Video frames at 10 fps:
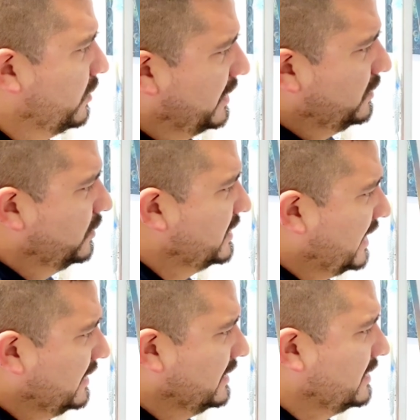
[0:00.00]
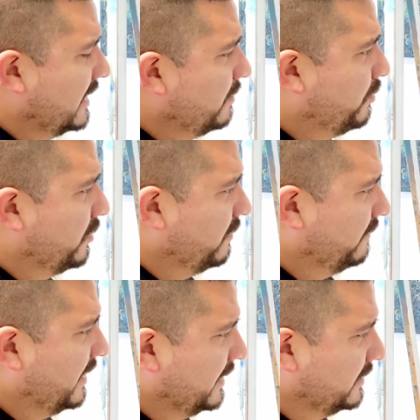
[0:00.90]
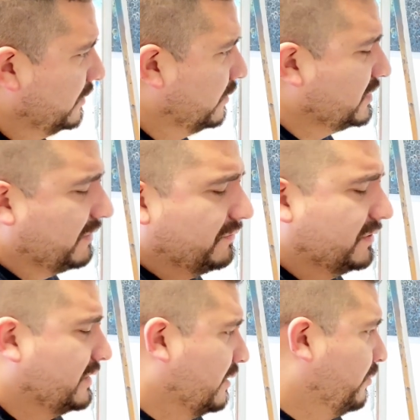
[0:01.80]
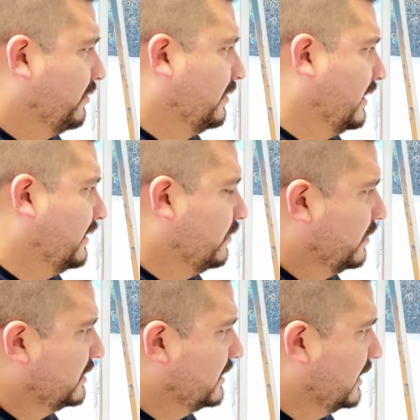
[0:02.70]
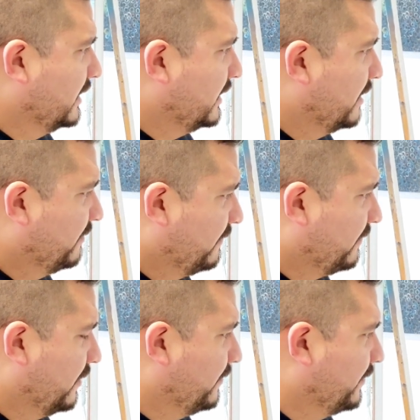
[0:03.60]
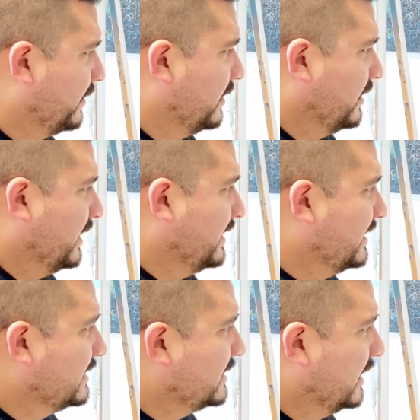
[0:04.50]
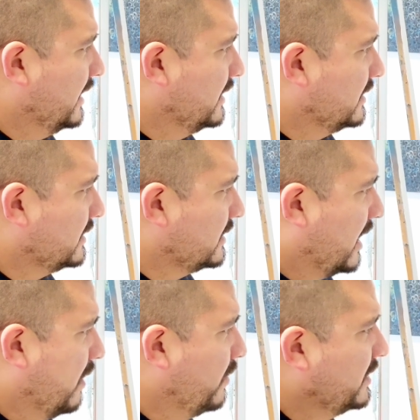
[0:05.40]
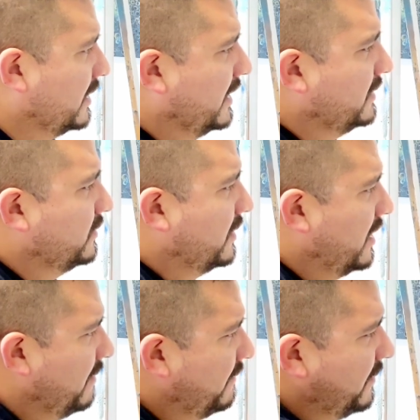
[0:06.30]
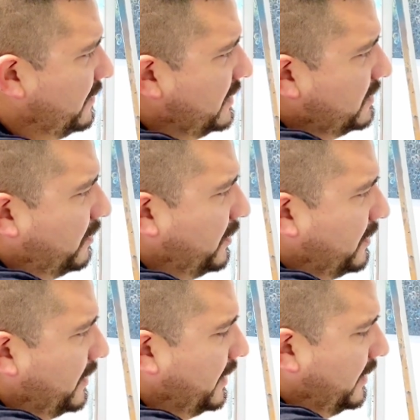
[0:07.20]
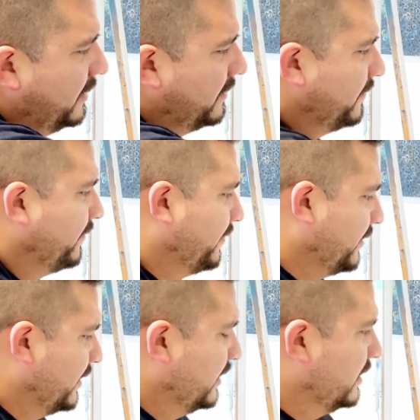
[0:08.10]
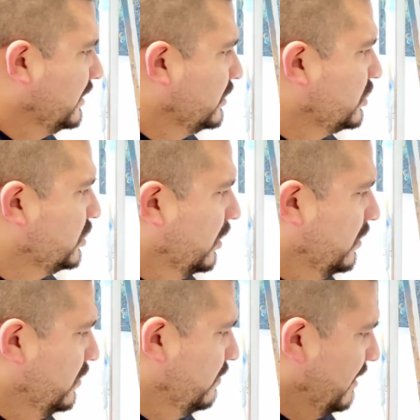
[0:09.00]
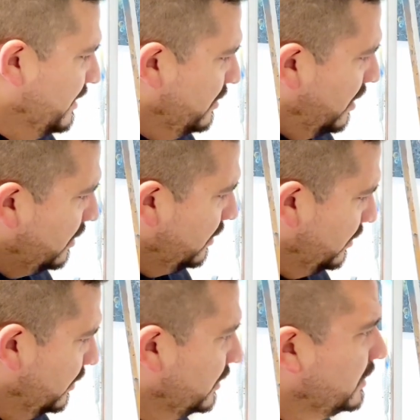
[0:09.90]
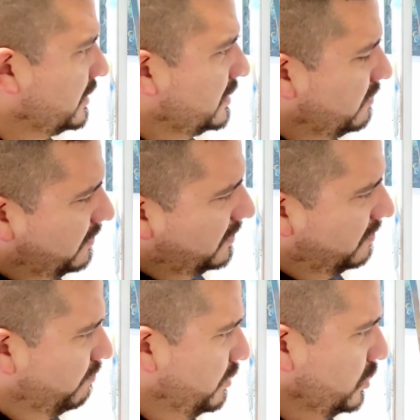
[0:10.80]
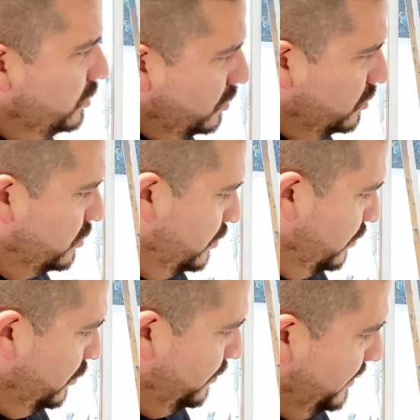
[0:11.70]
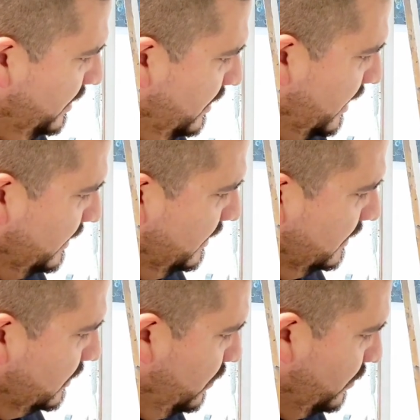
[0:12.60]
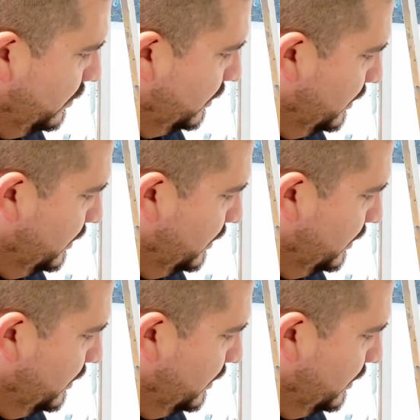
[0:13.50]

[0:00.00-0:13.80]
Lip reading: I do is I decide a point of light. You always have to decide a point of light. Where's the light coming from? In this case, I want the light to come from this point right here. So my darkest blue will be at these corners.